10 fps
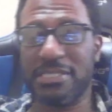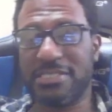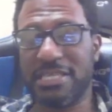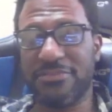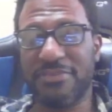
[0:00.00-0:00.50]
this
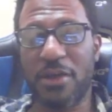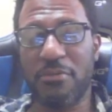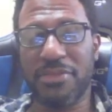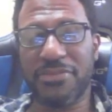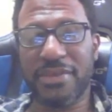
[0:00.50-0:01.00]
the
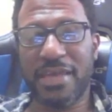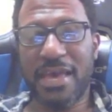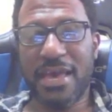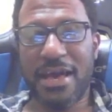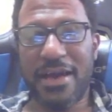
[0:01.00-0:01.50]
environment.
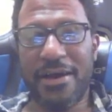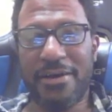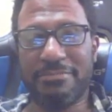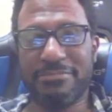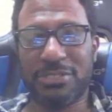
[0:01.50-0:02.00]

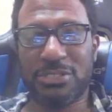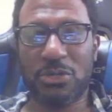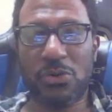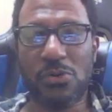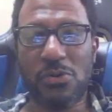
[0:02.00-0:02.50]
Um,
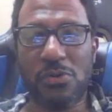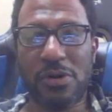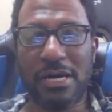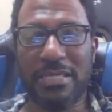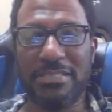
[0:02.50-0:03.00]

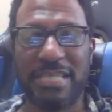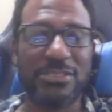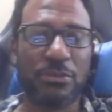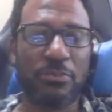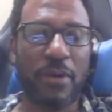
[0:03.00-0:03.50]
so
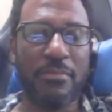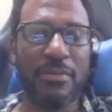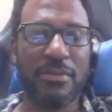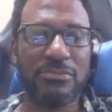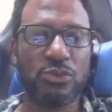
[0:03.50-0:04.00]
that's the
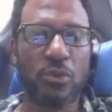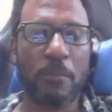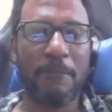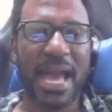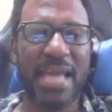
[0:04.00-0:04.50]
problem. The
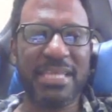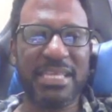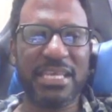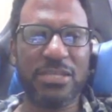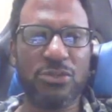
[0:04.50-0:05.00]

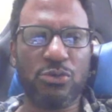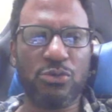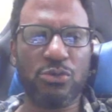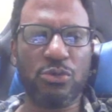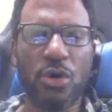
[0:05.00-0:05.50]
mining, the,
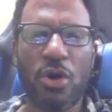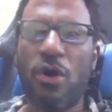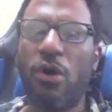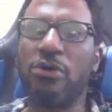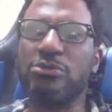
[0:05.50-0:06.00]
the
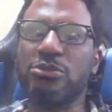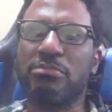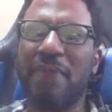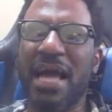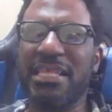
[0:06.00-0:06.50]
all those
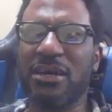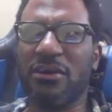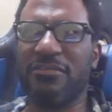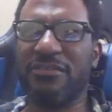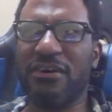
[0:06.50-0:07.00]
mining
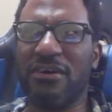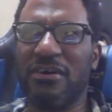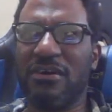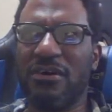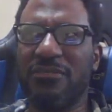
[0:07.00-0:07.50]
of
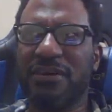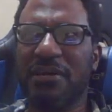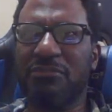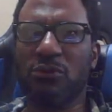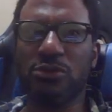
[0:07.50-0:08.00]
uh, of
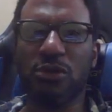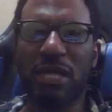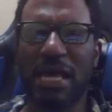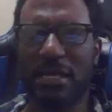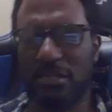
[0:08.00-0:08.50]
cryptos, or
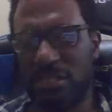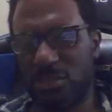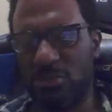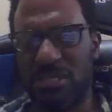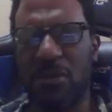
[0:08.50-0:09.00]
like this
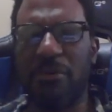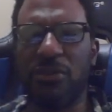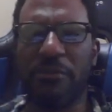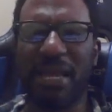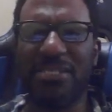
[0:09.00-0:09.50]
whole thing about
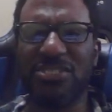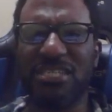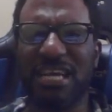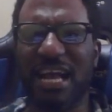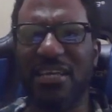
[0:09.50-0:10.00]
the
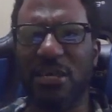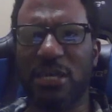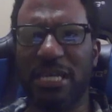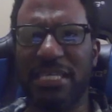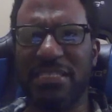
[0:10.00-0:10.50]
blockchain
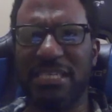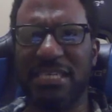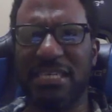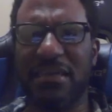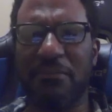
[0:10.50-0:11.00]

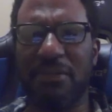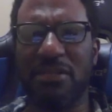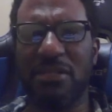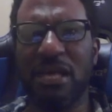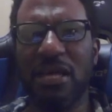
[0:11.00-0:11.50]
calculating,
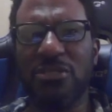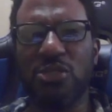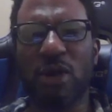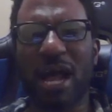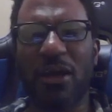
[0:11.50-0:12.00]
keeping
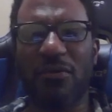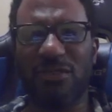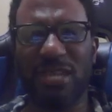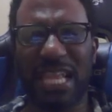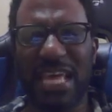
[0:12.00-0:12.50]
track of
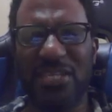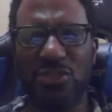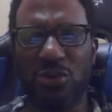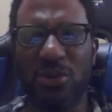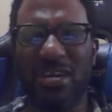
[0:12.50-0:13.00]
the
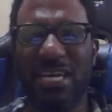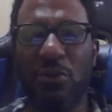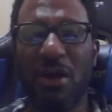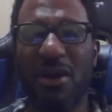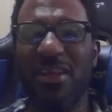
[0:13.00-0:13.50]
ledger
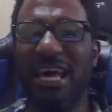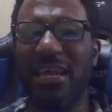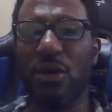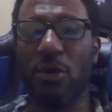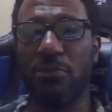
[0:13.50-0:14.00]
require a lot
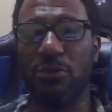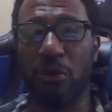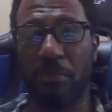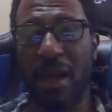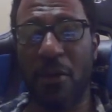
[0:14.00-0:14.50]
of
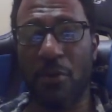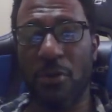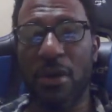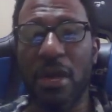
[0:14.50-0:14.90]
computer power,